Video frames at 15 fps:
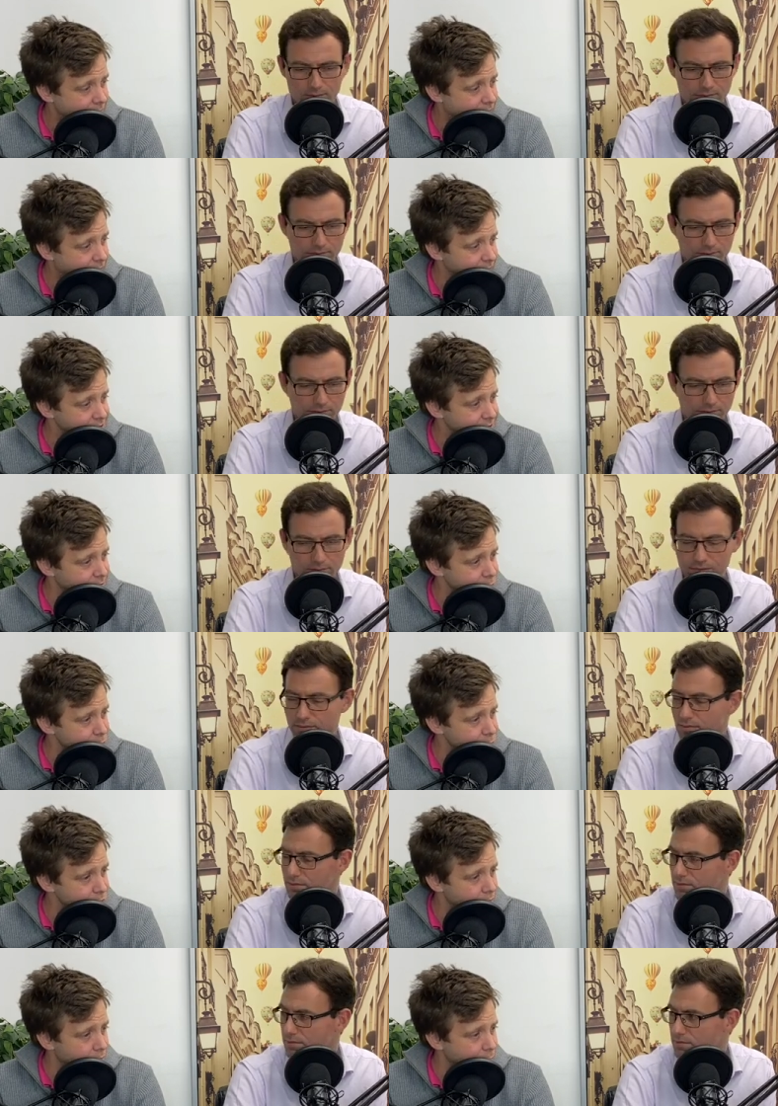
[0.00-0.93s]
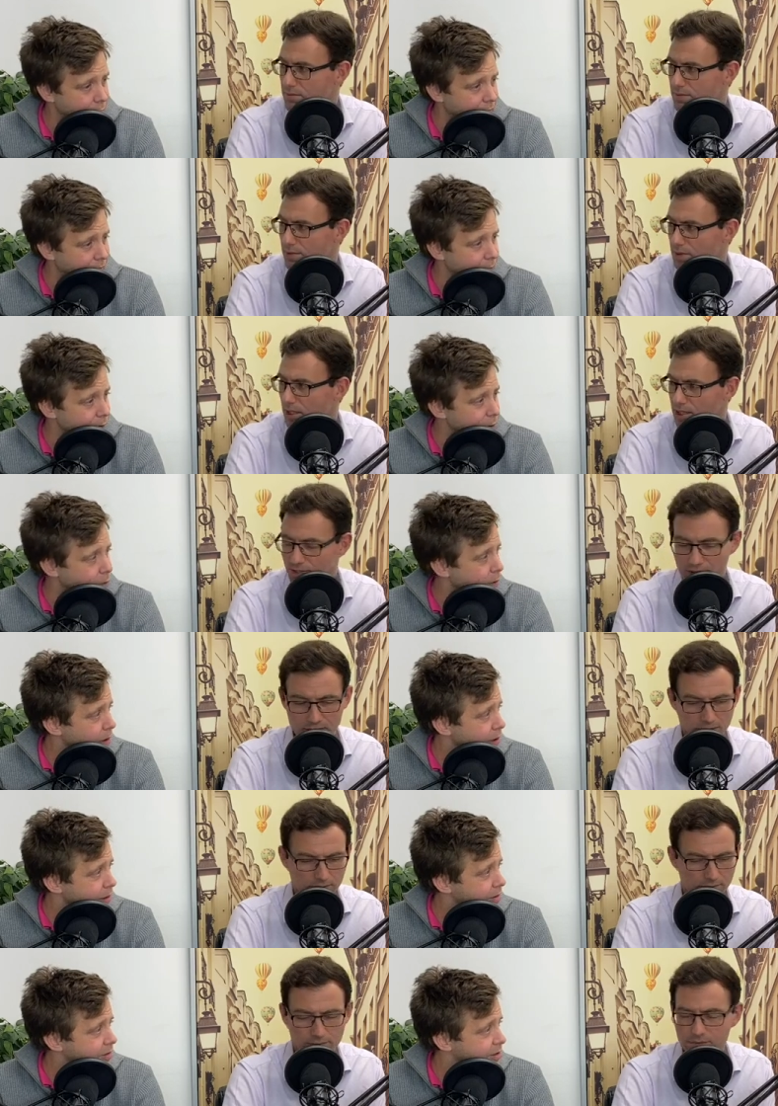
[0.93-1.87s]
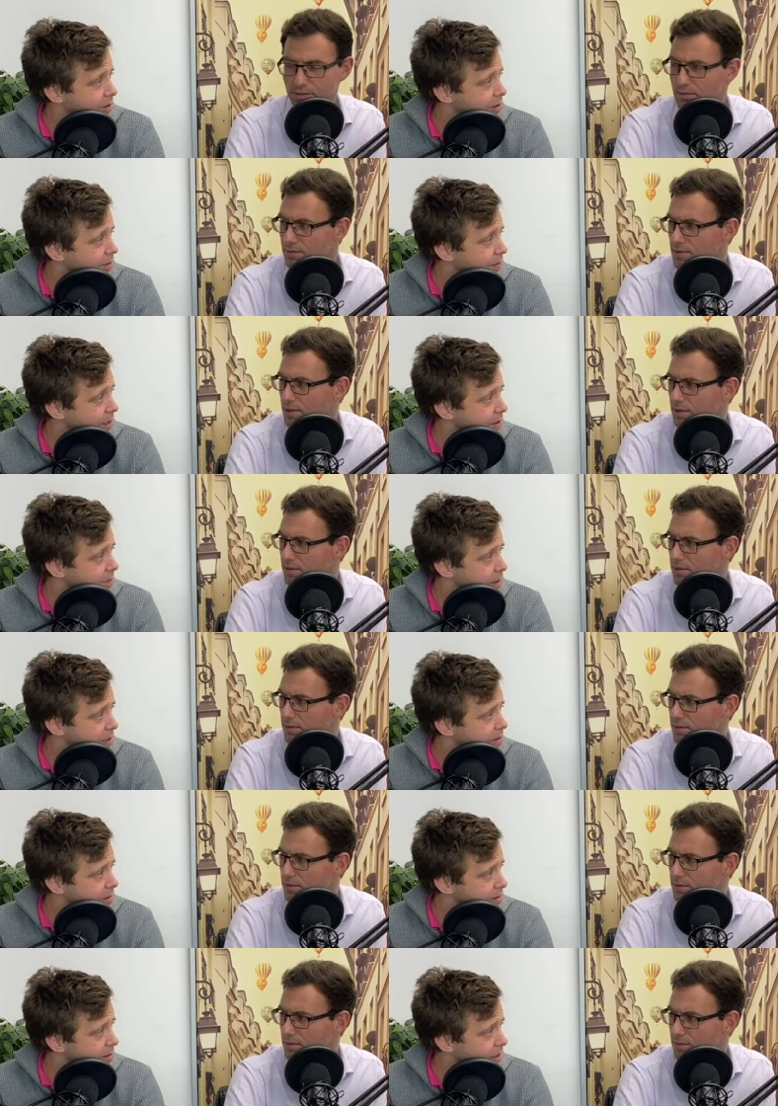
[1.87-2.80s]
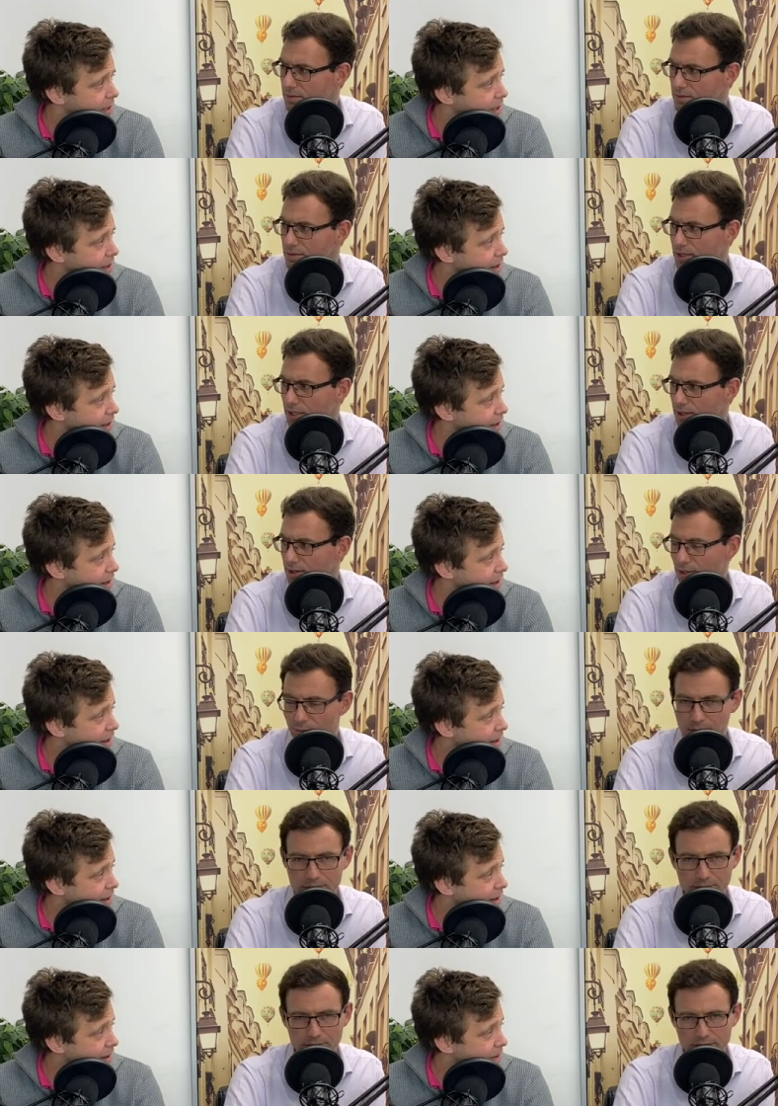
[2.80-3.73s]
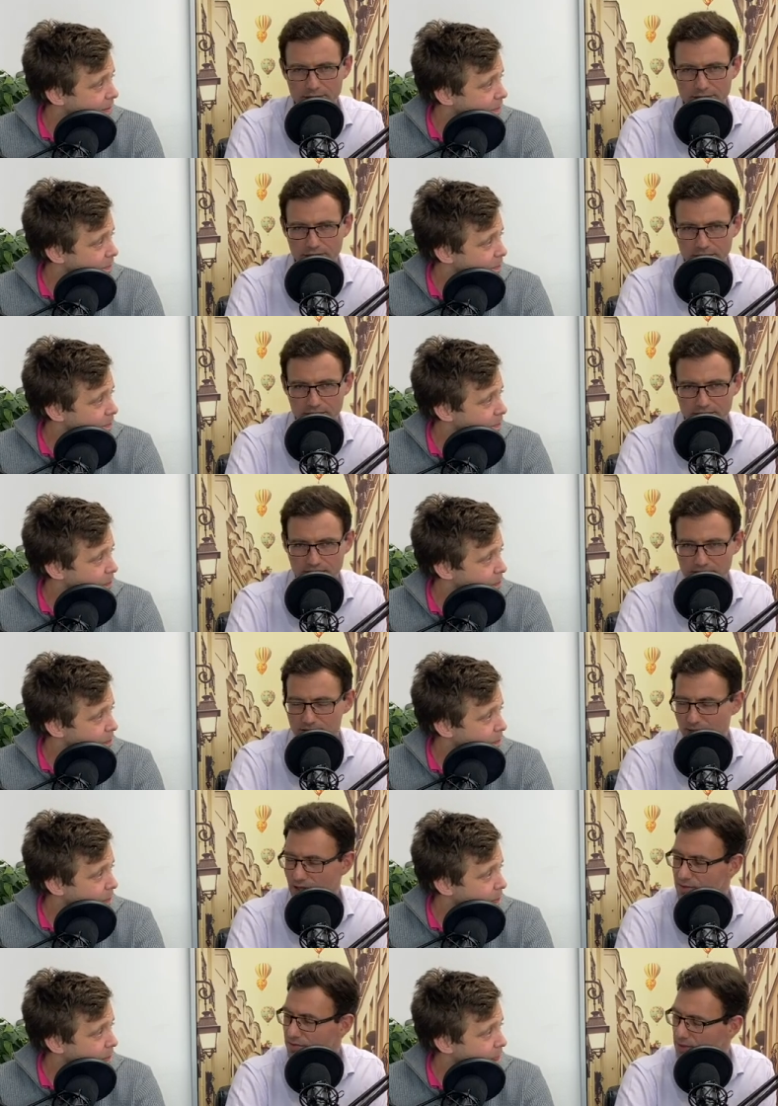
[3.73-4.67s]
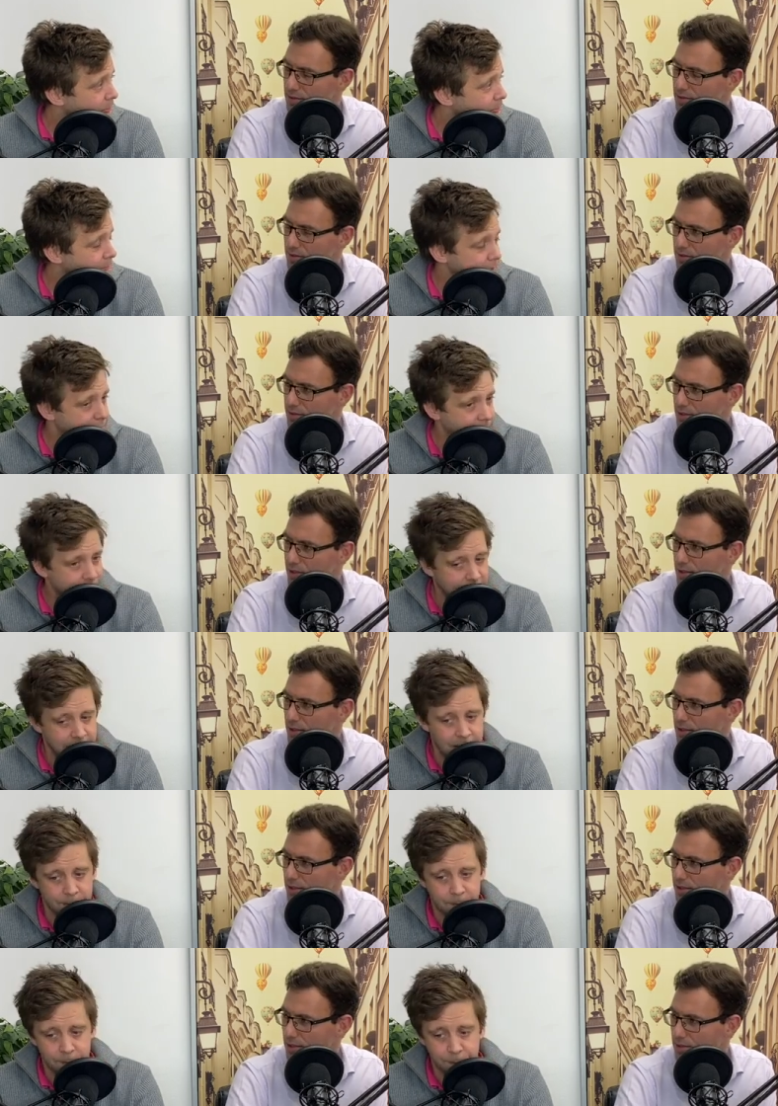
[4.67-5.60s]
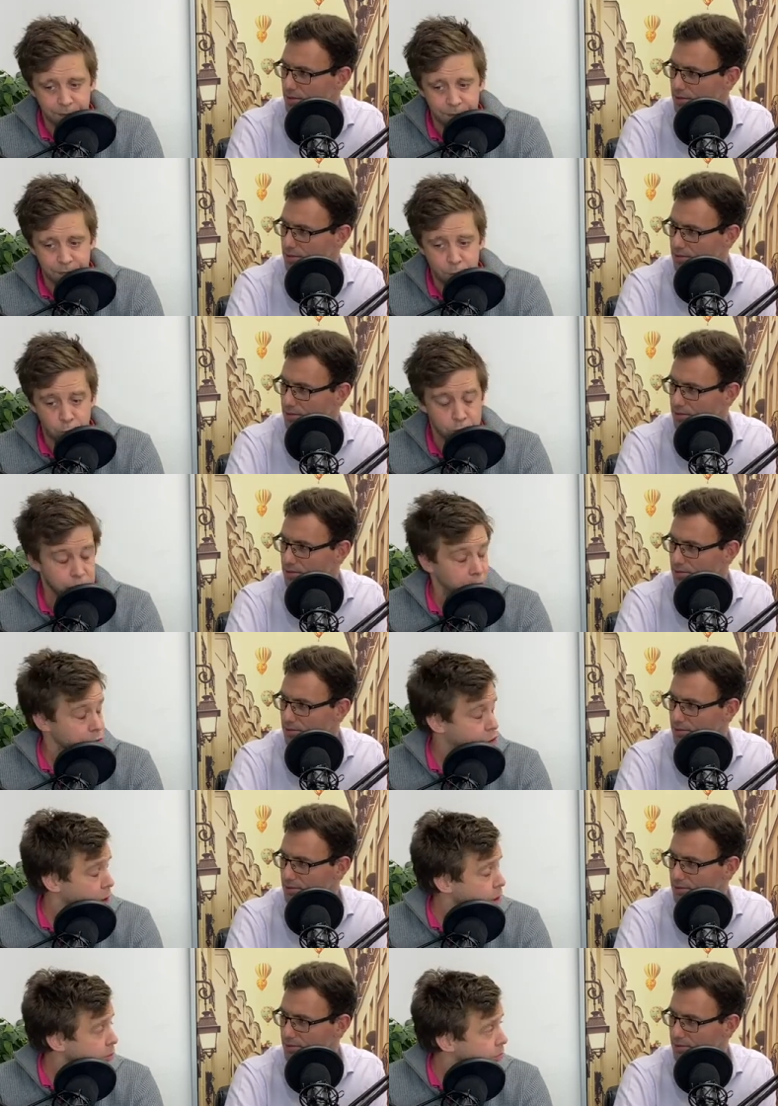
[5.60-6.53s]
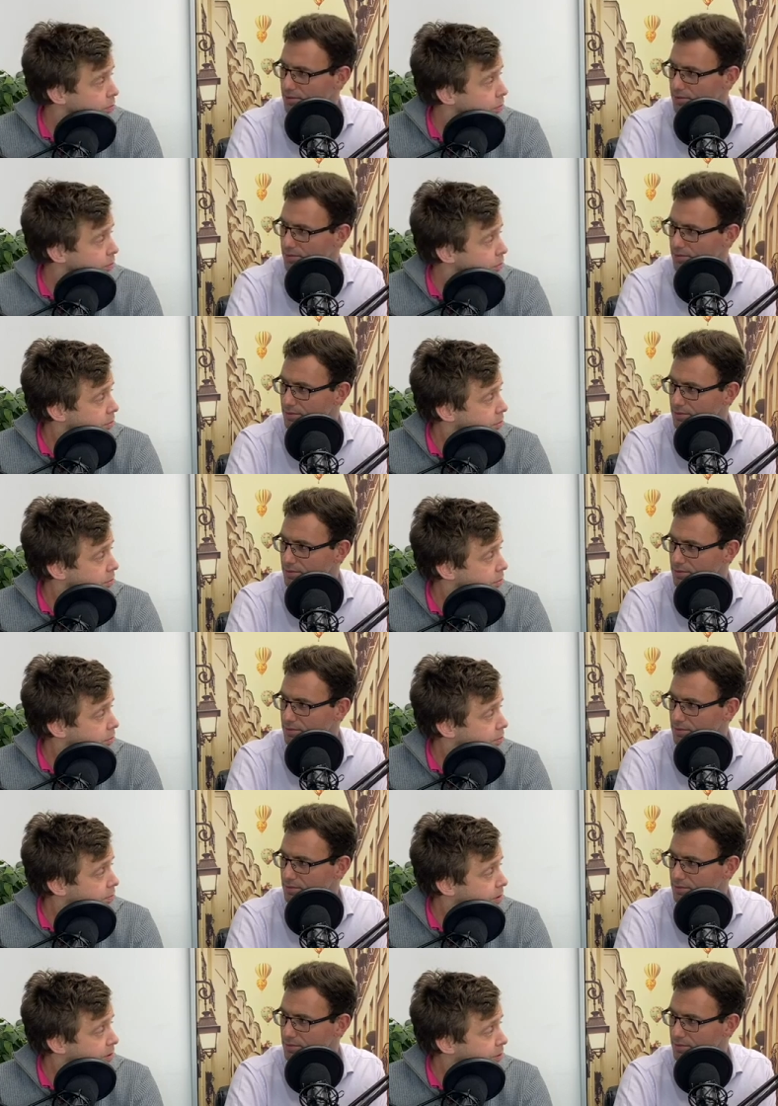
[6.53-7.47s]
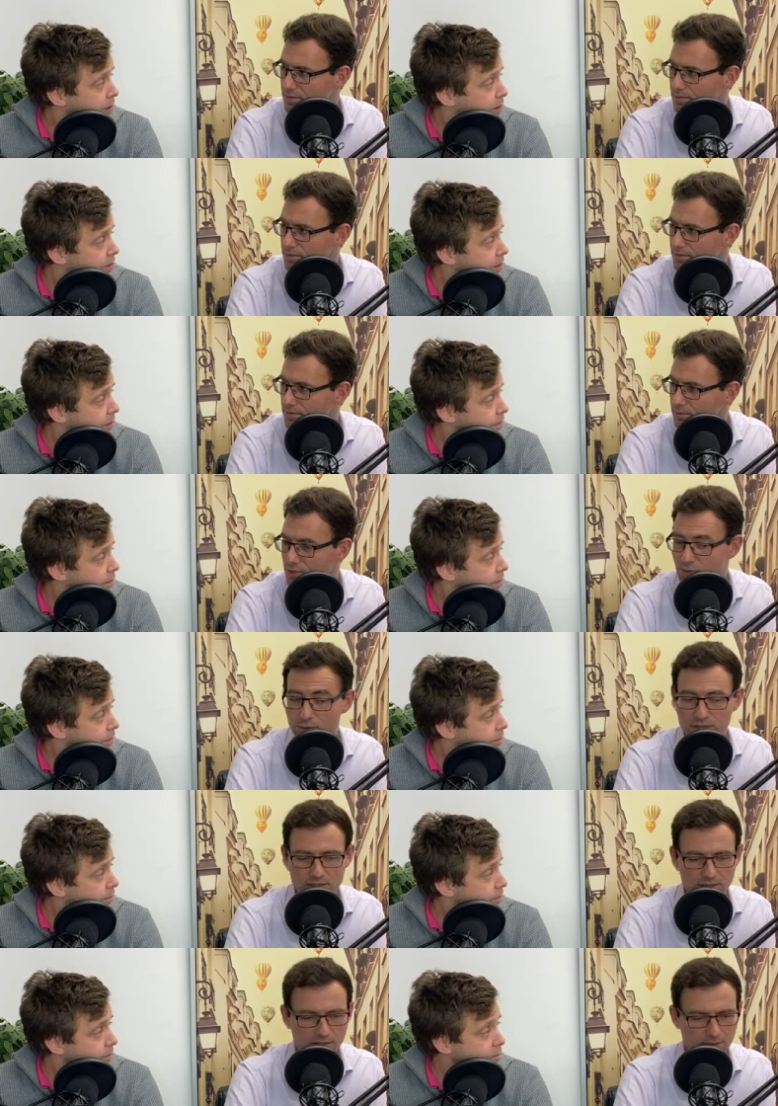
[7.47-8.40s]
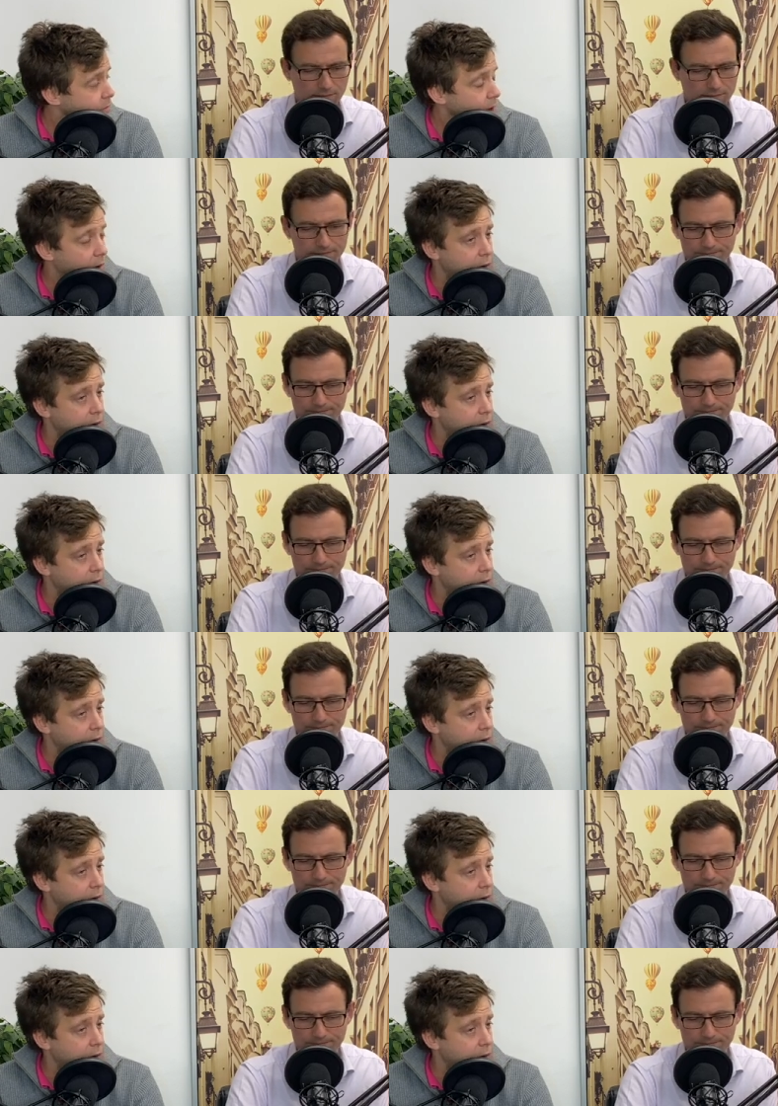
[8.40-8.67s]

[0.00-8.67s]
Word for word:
Speaker 1: I don't know how it works because of intermittency. I don't know. Maybe we need to ask Ed Davey um, or, or Jo. Miss Swinson. Miss Swinson, yeah.